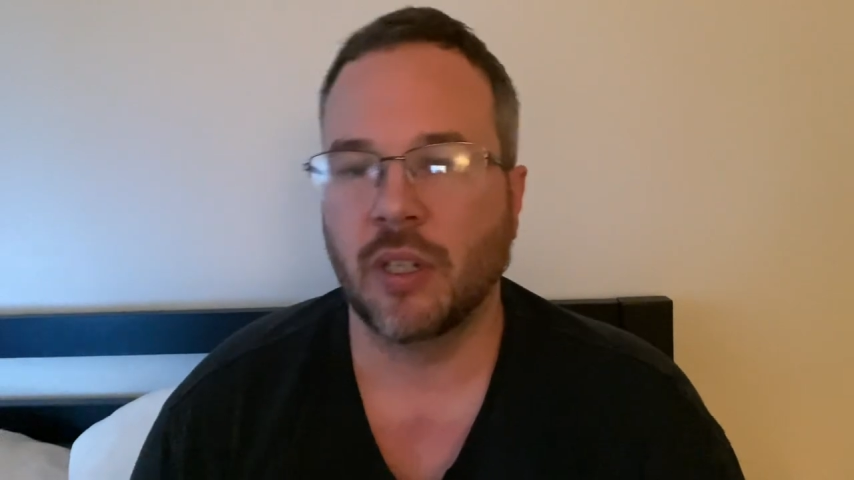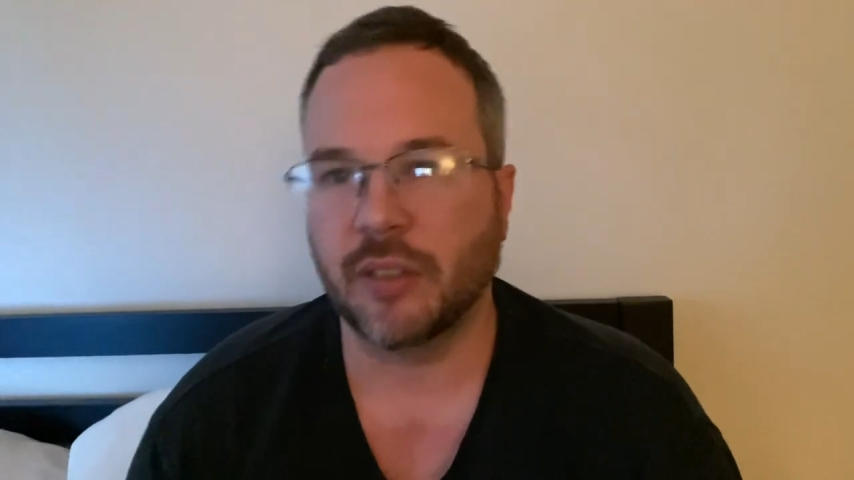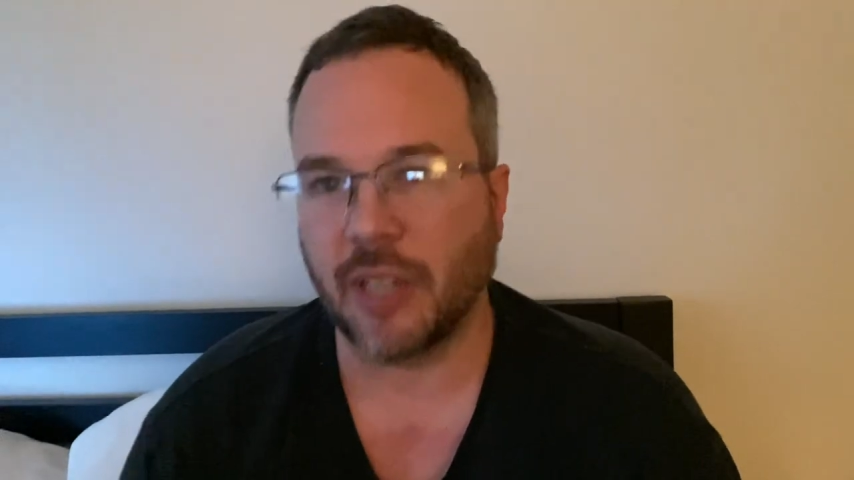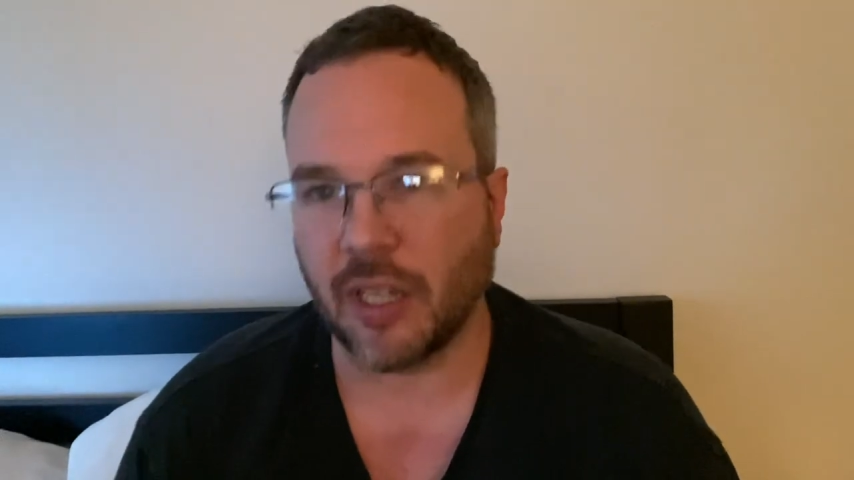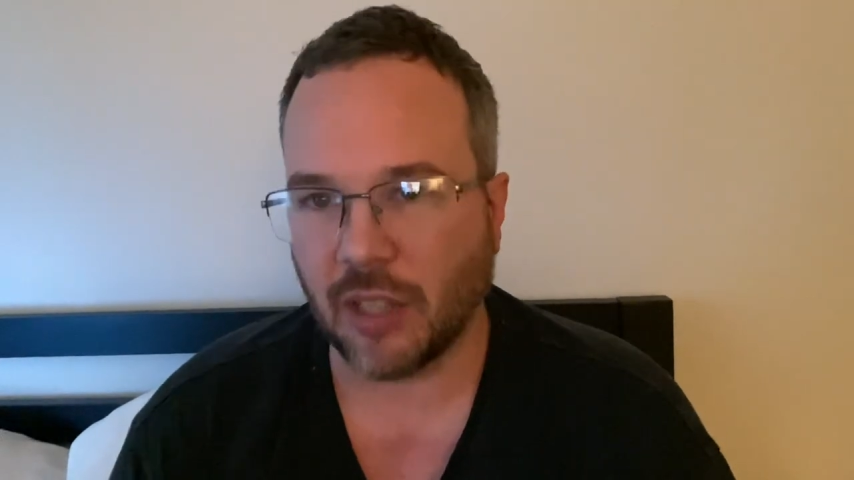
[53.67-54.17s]

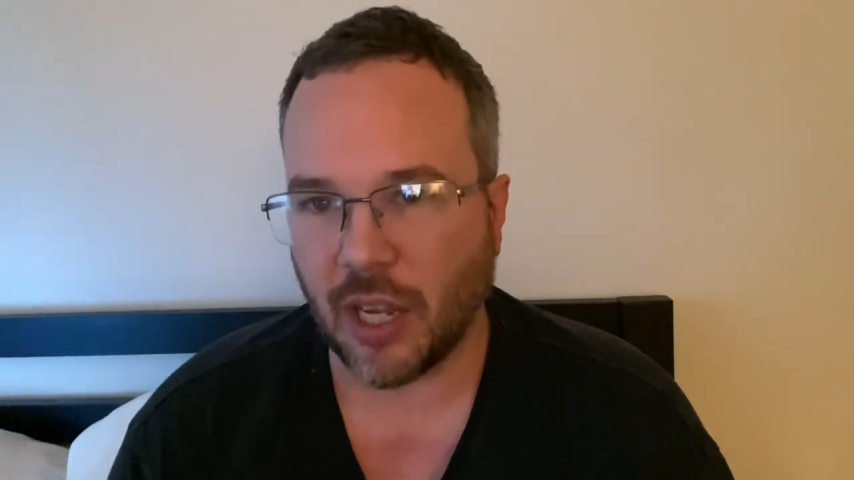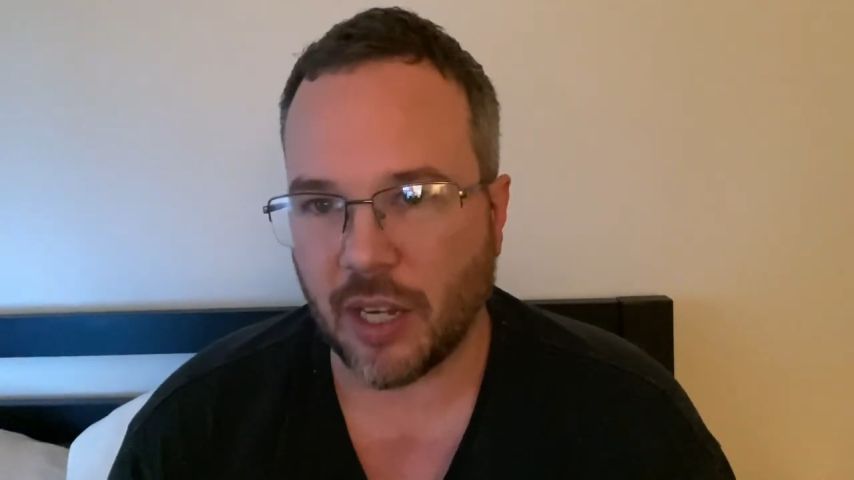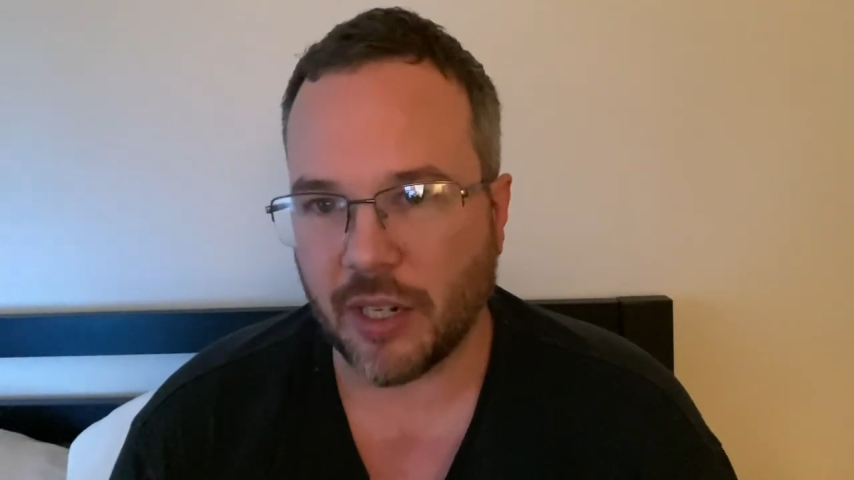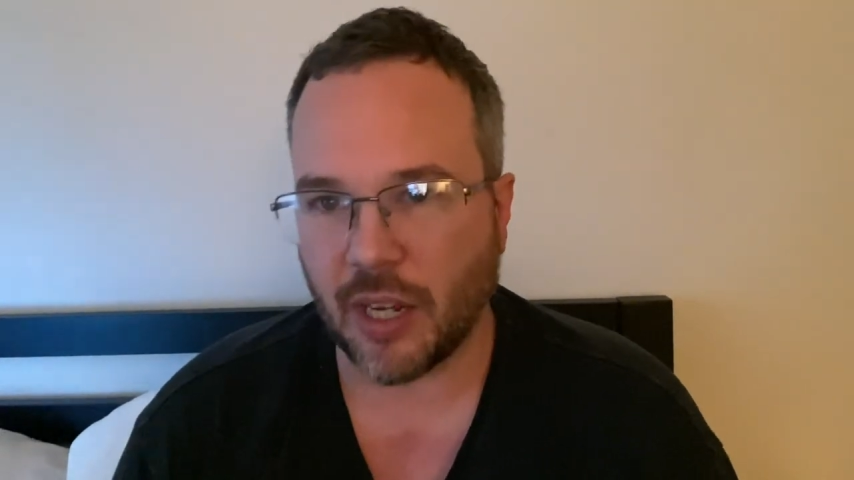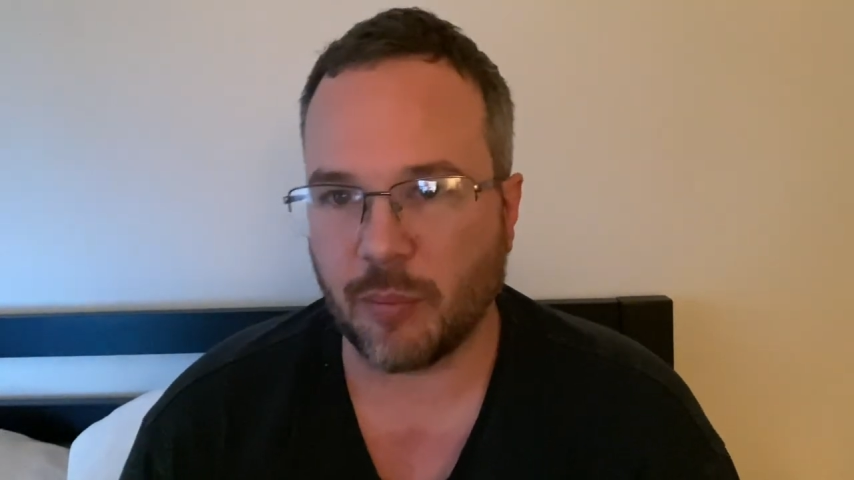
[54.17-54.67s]

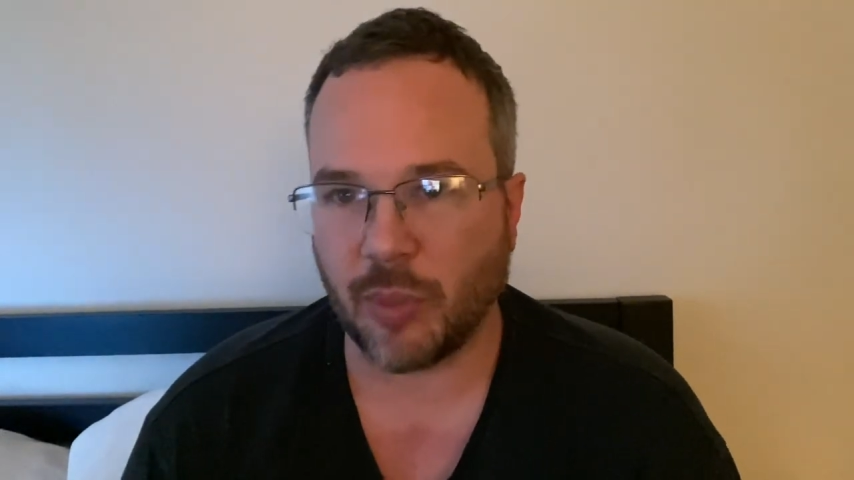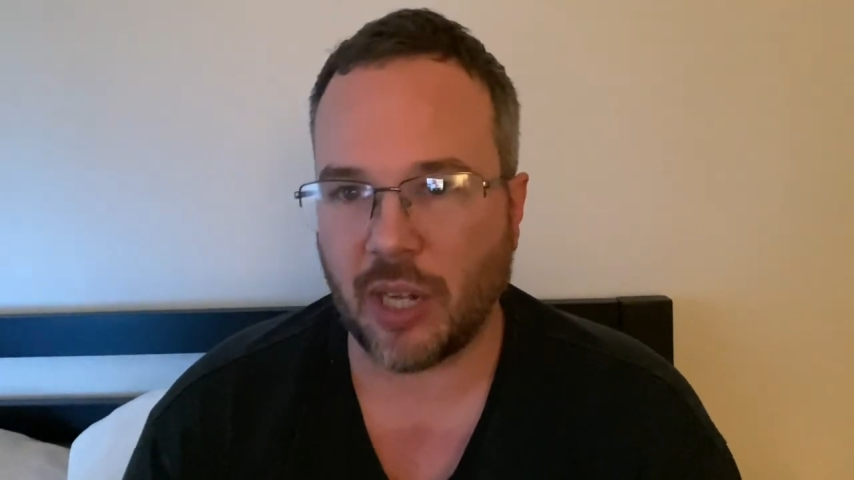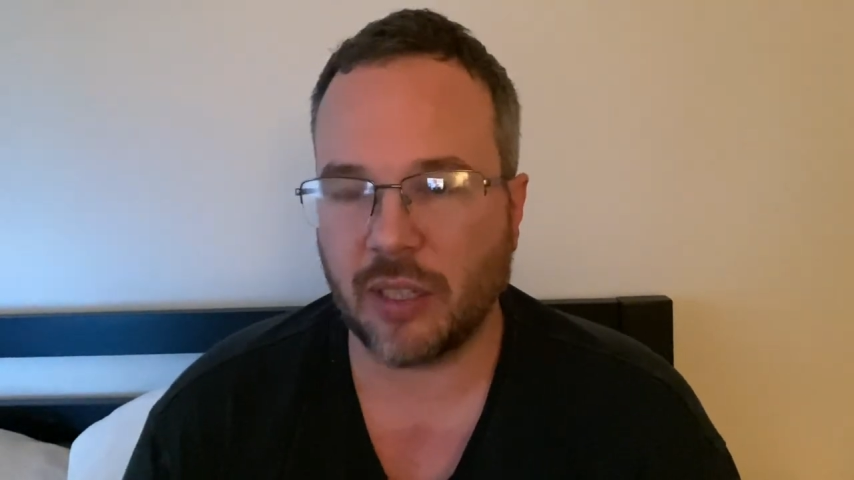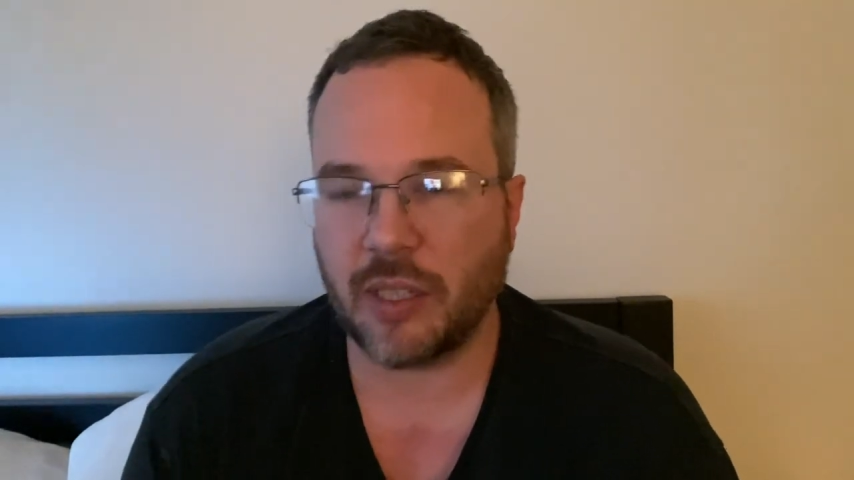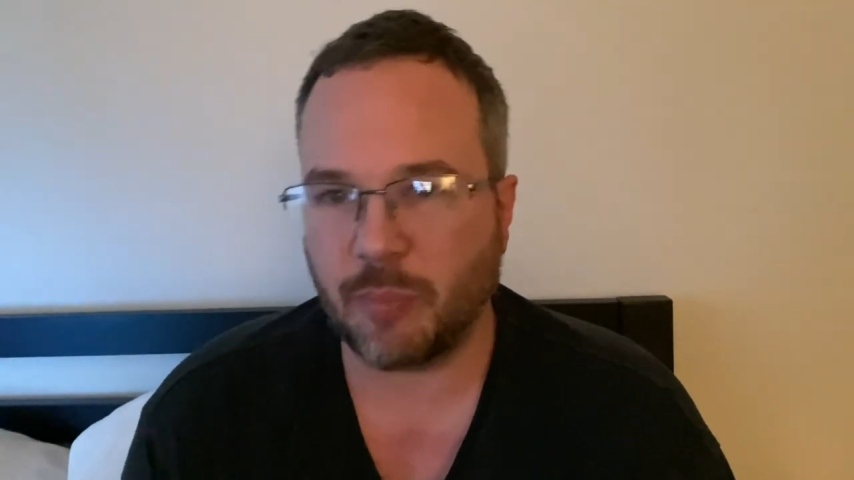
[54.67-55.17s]
deadline, and
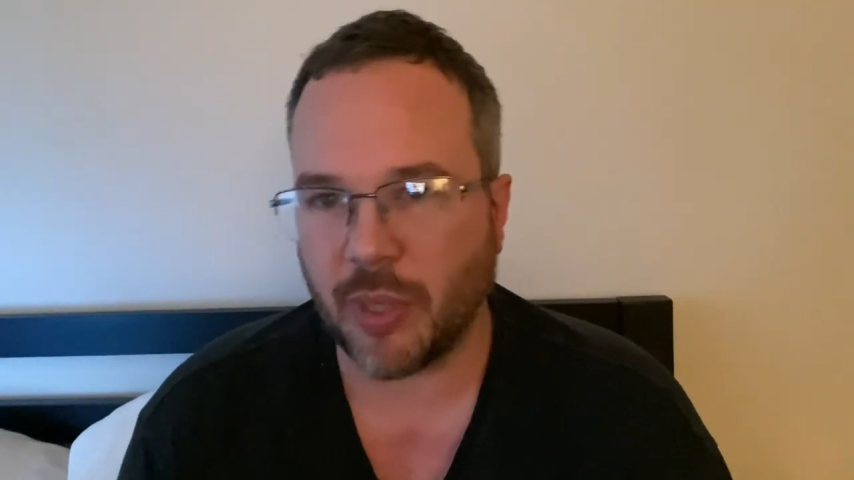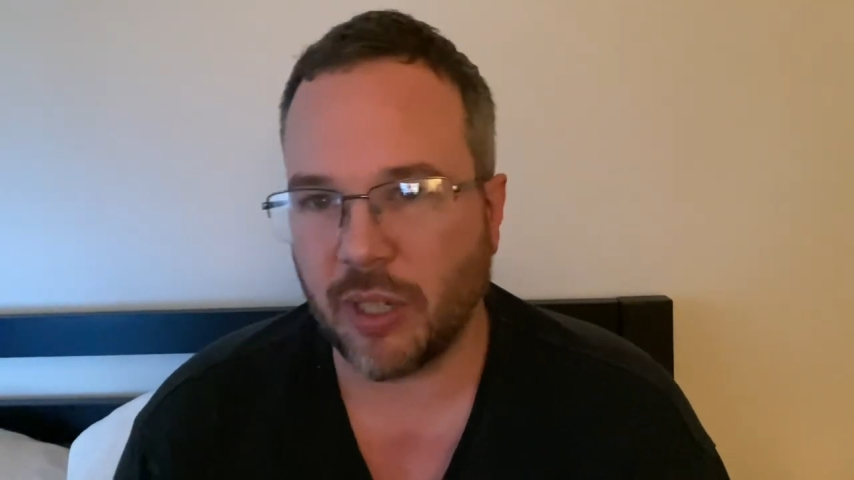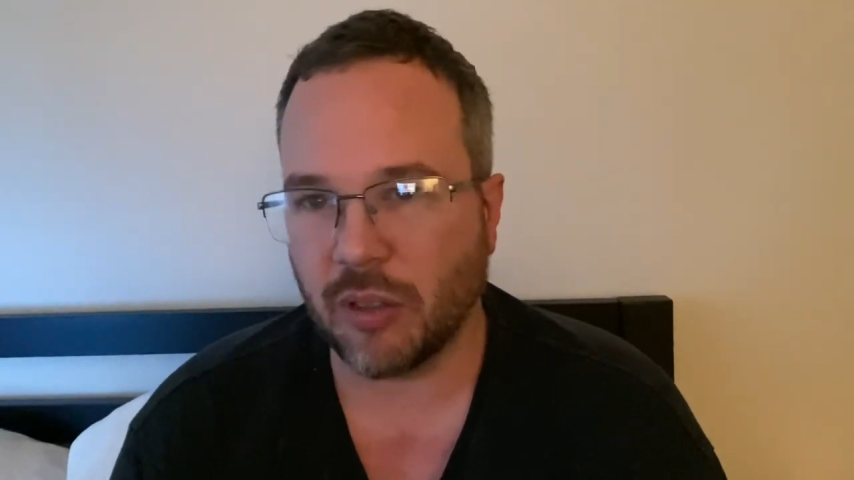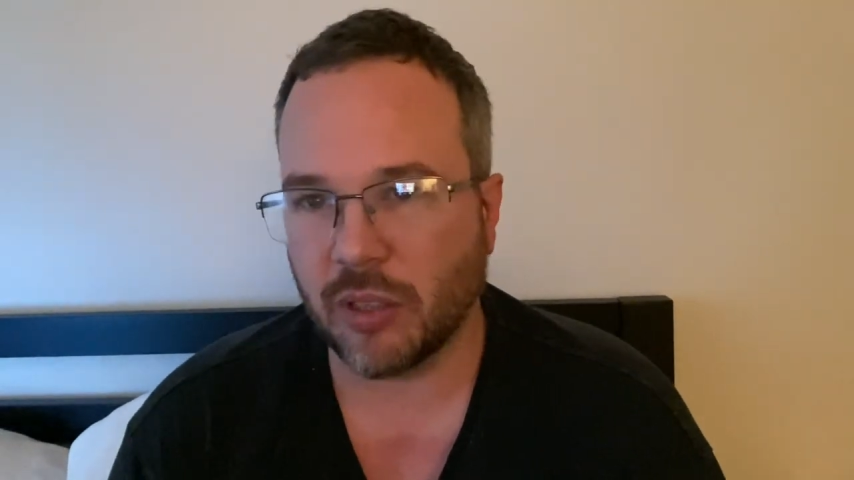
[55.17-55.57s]
Bradley Beal